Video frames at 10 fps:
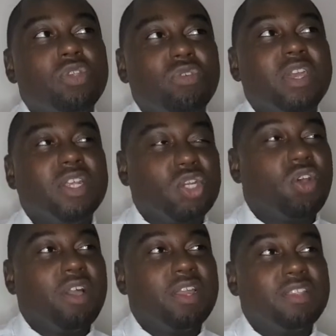really
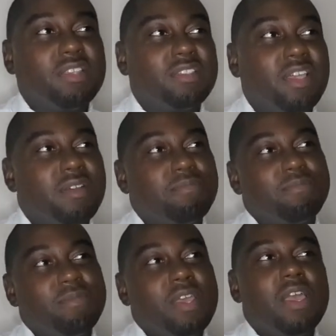struggling to say,
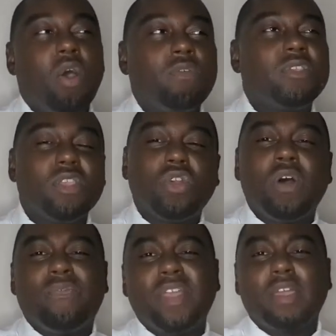obviously you got
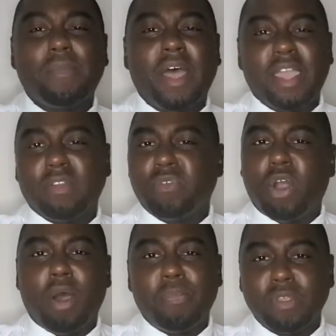to think about it if your
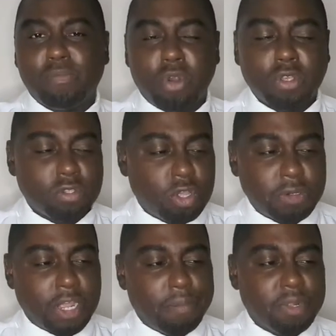heart being broken
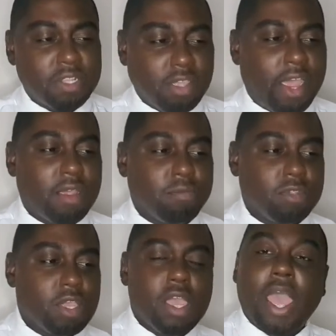that many times.
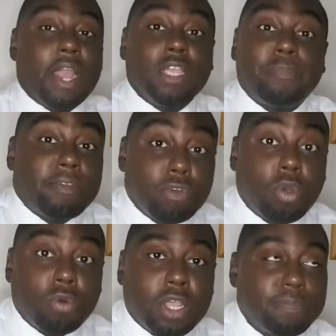And let's be
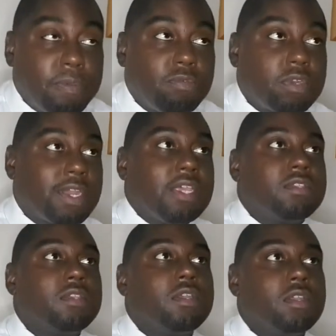real,
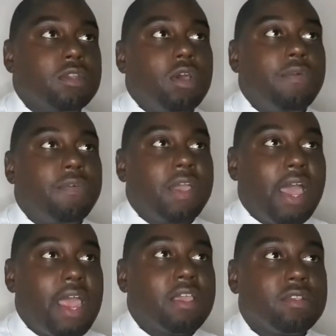there's enough
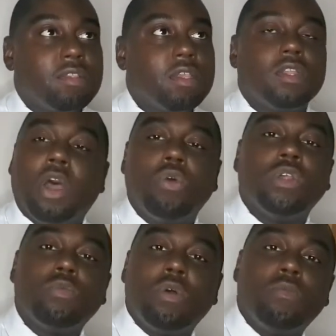guys that only
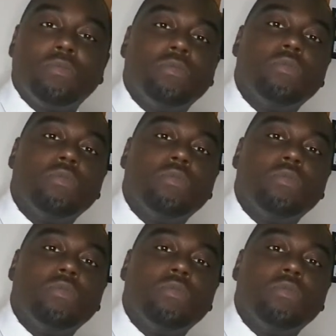want